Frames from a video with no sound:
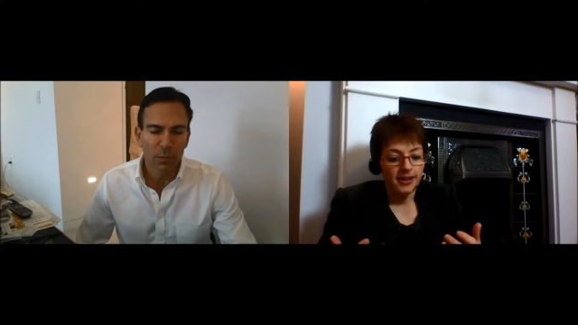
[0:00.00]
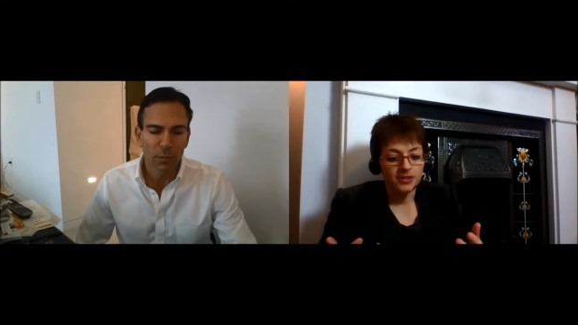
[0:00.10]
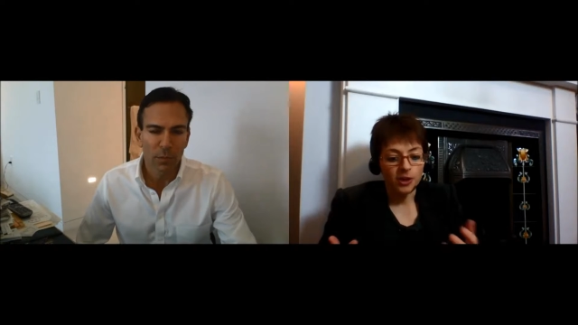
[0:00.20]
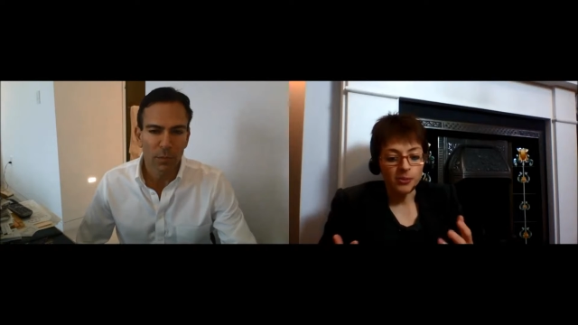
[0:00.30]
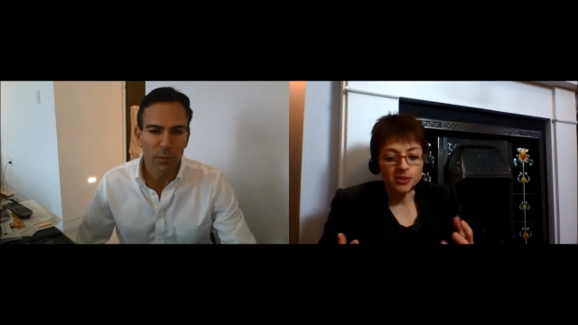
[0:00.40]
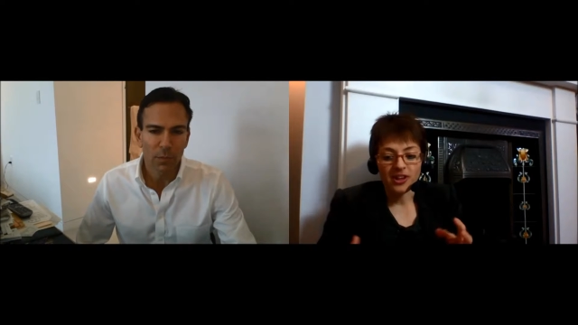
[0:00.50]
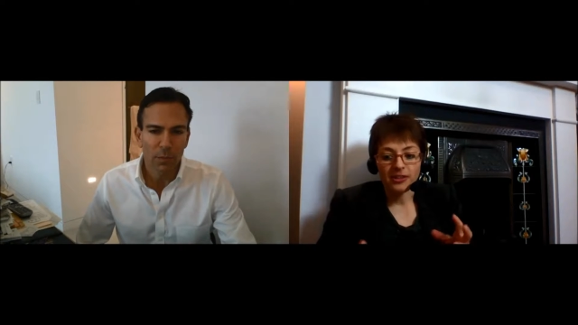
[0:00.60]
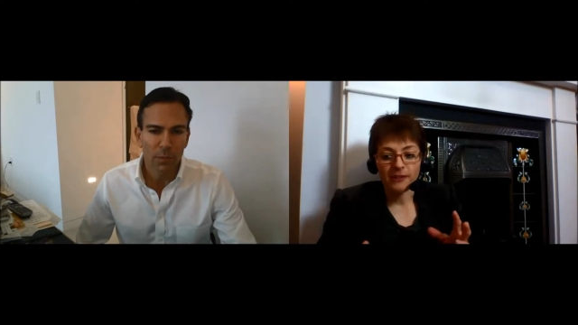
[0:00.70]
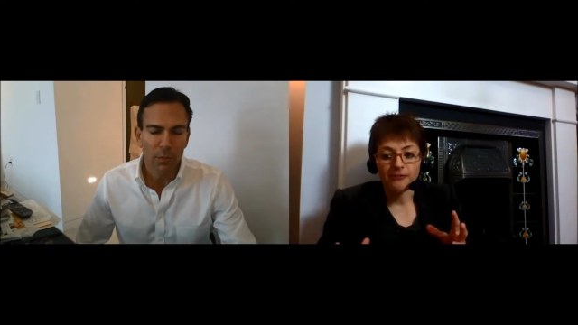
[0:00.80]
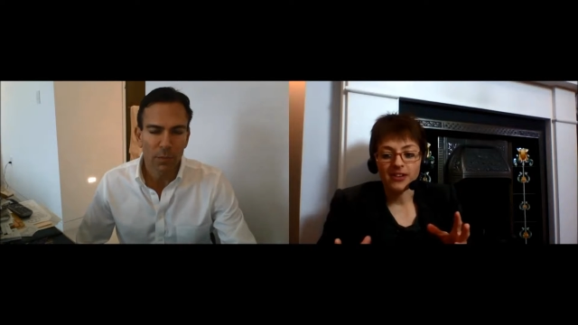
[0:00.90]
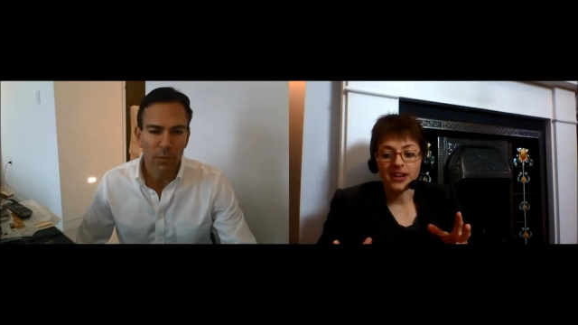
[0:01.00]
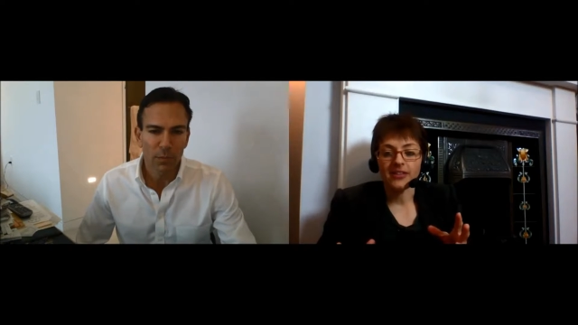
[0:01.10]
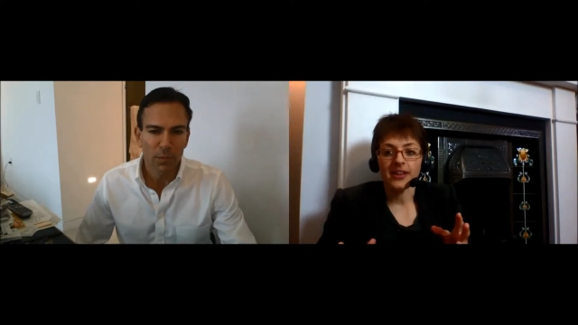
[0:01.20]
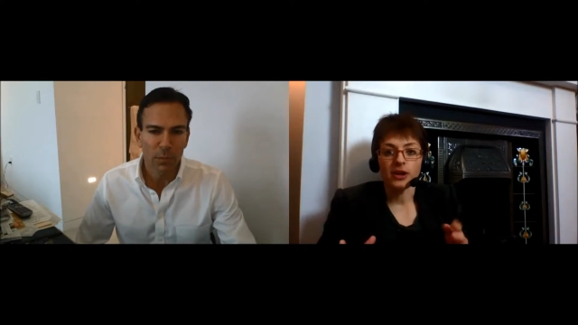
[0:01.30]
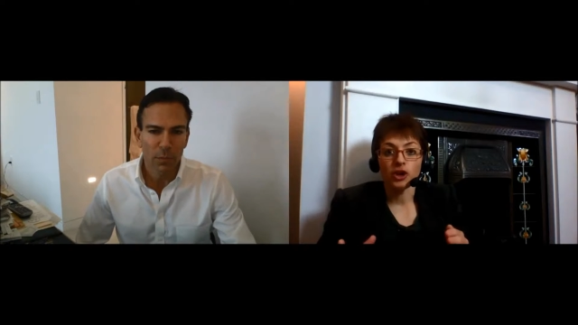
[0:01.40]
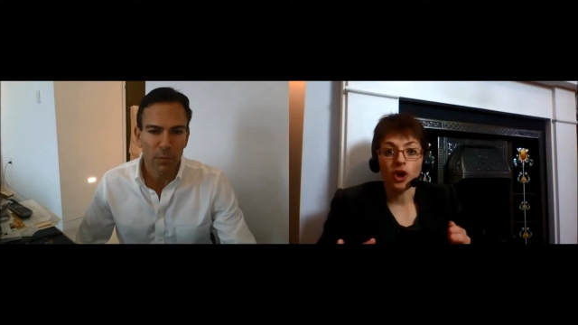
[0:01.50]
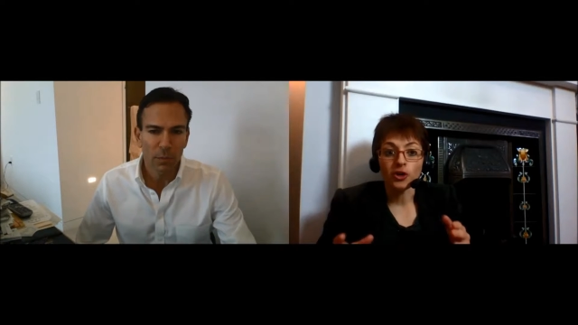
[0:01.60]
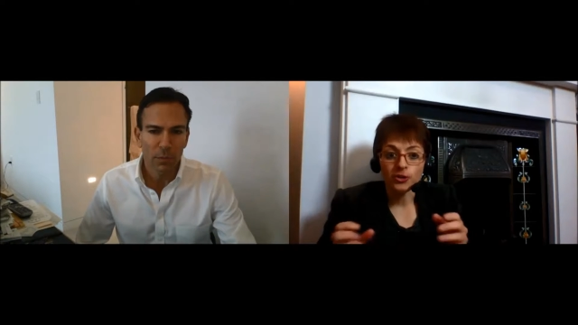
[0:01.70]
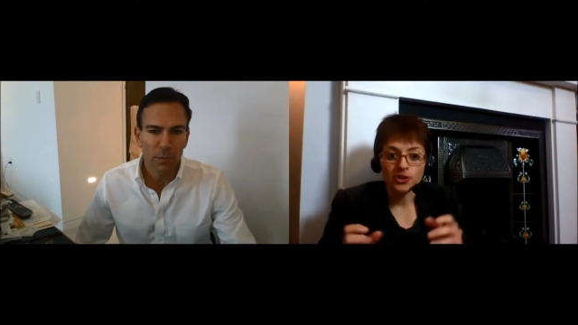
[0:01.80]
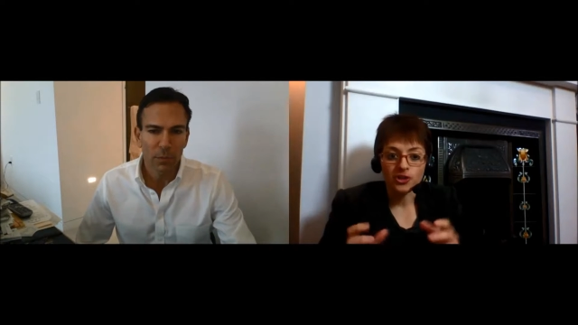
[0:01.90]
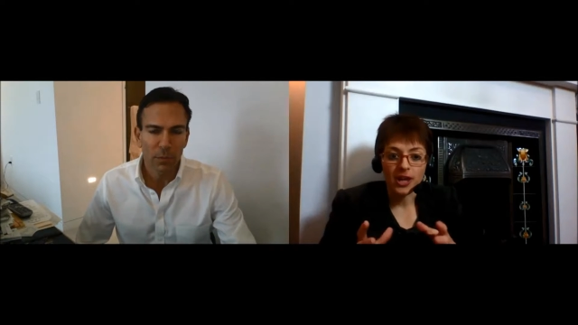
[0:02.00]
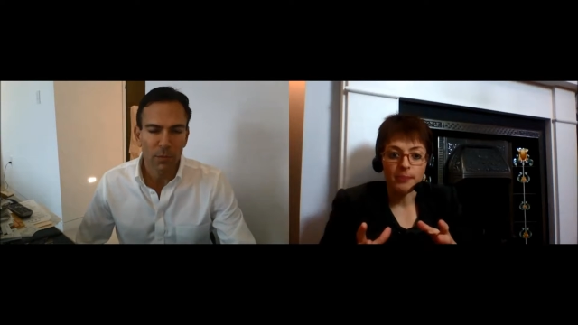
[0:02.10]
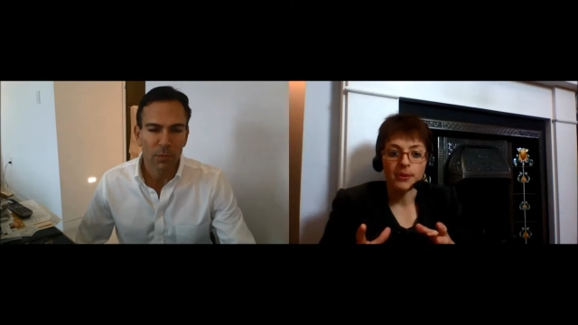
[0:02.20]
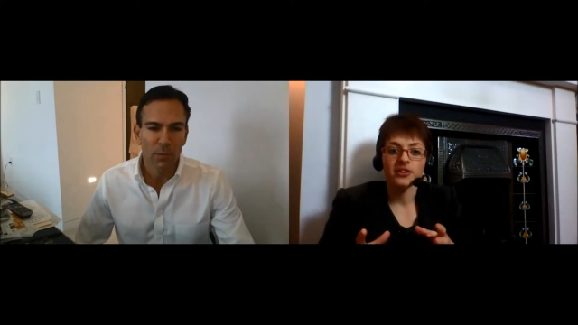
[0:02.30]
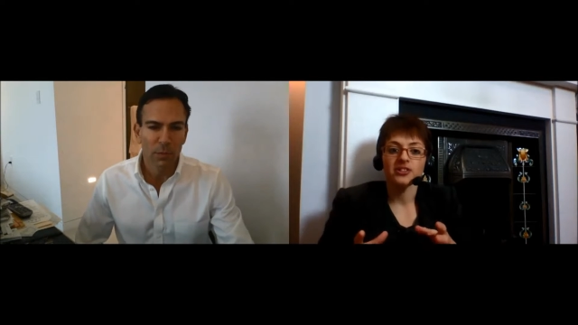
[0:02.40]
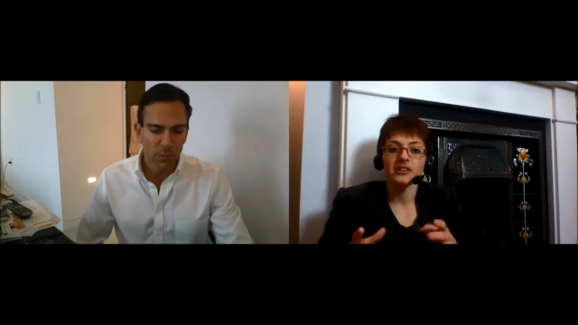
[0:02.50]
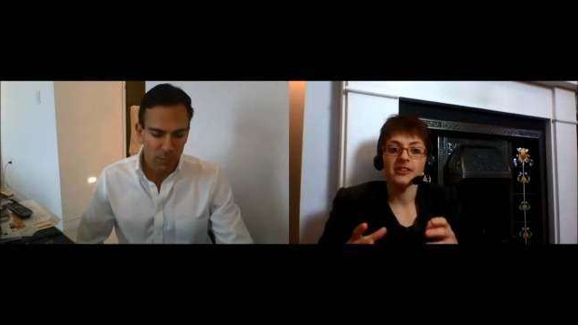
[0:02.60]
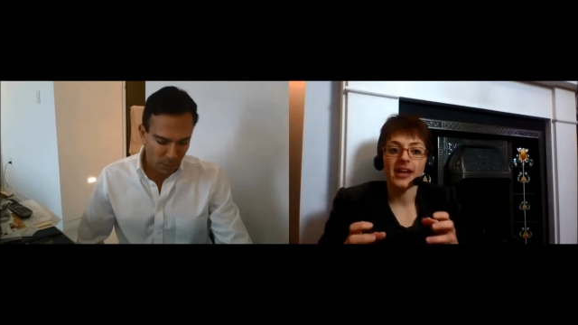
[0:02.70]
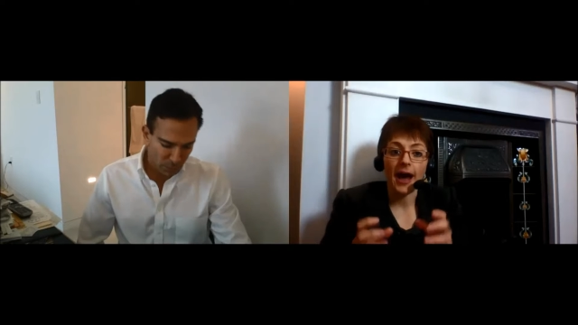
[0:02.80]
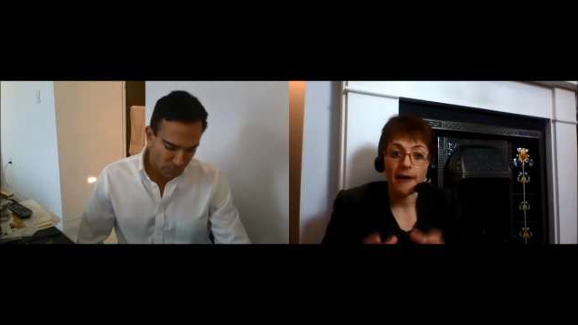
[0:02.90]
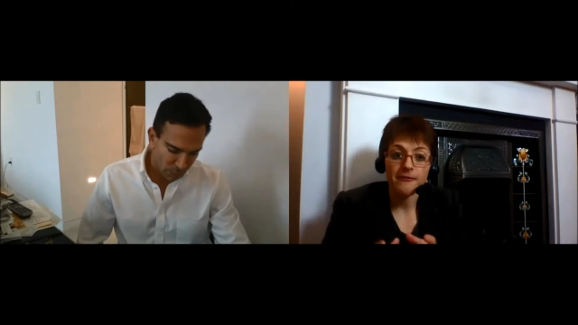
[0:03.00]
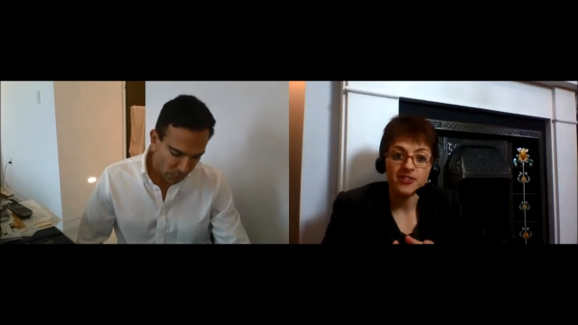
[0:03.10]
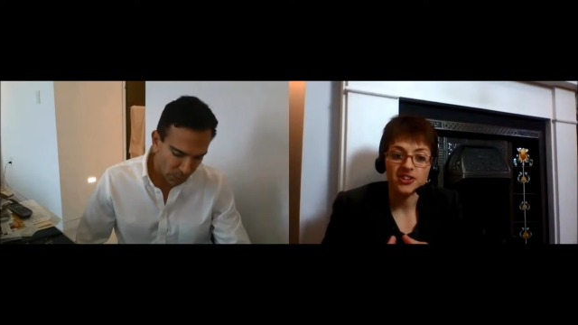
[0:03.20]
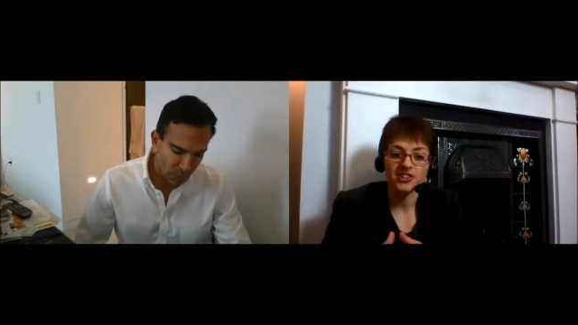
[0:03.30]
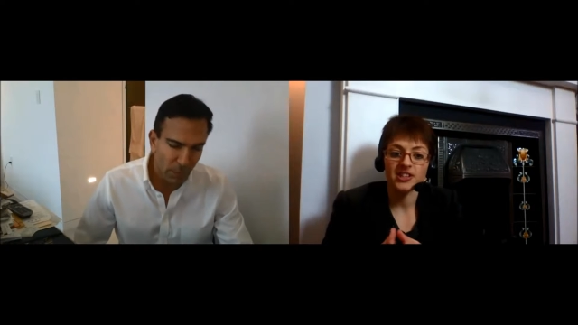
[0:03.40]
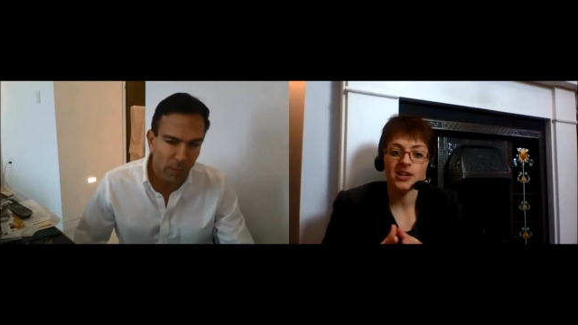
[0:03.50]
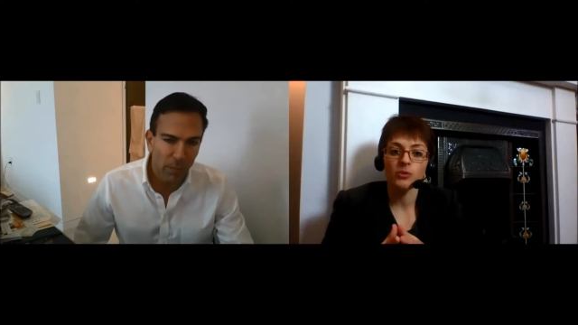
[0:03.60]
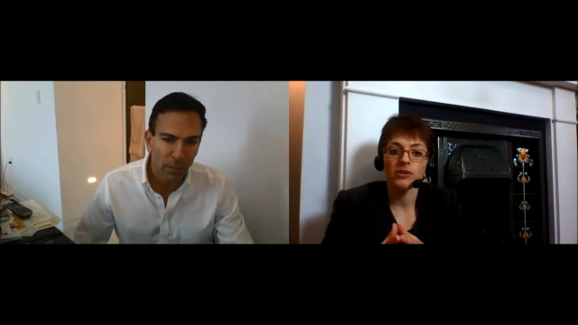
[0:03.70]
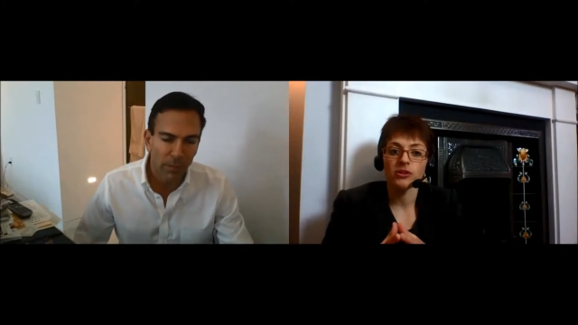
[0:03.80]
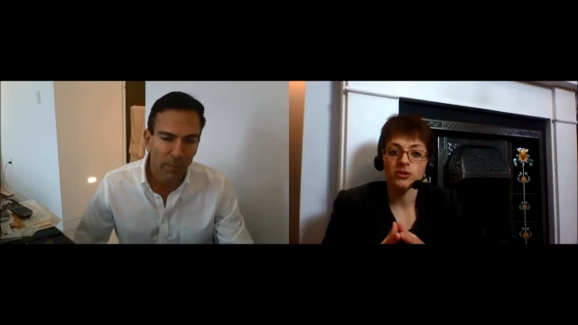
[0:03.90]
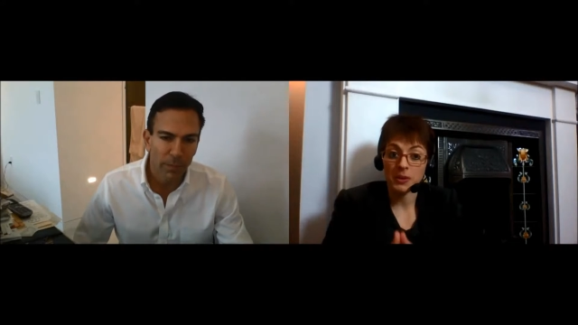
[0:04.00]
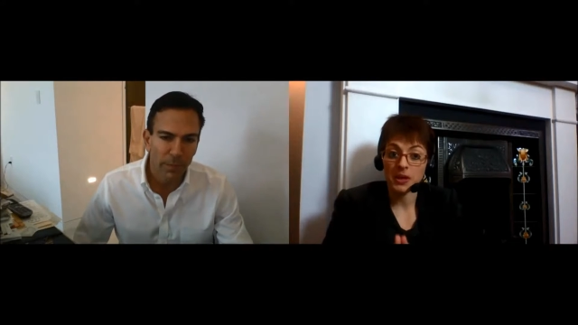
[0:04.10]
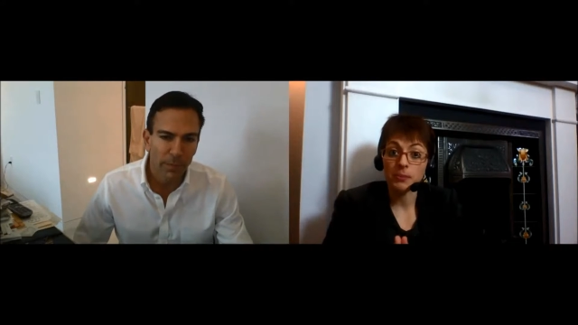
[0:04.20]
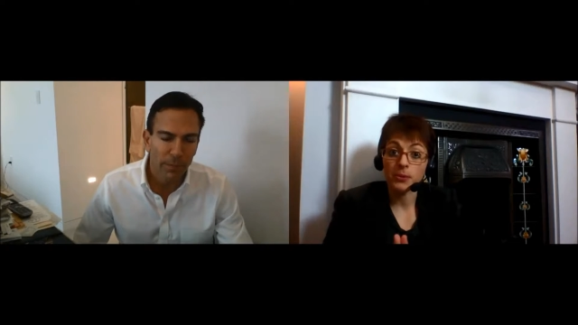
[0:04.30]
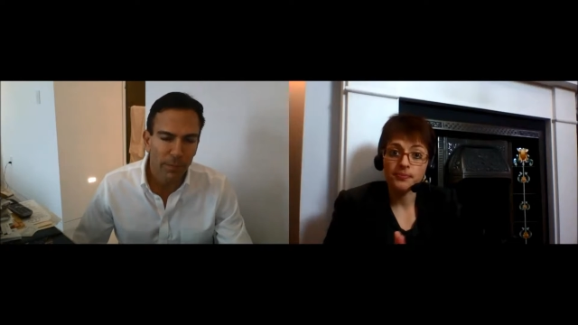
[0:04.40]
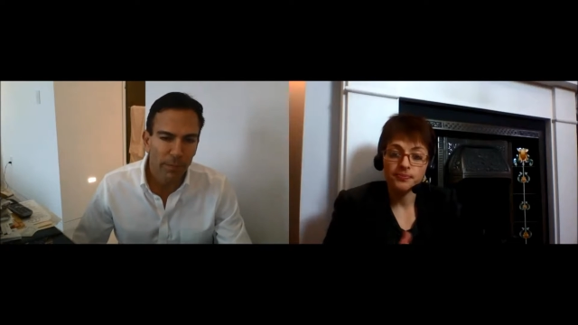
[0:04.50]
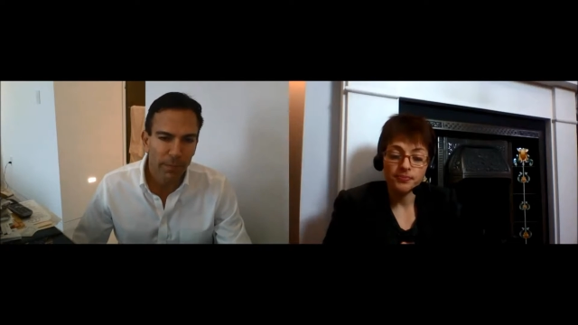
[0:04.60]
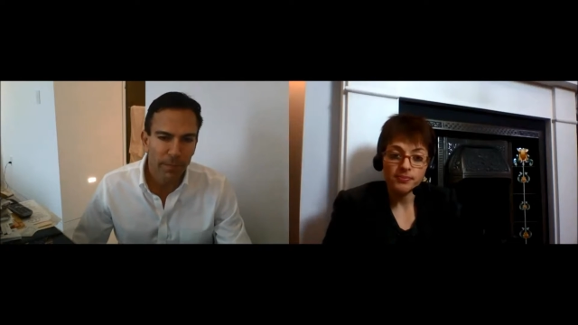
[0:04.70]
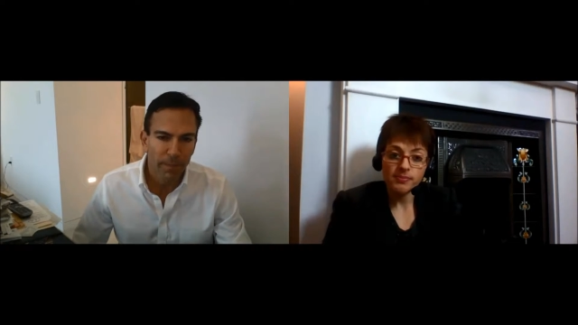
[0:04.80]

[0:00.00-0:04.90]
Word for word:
Speaker 1: it's almost like they feel like they're loyal to that person and they have to stay with those people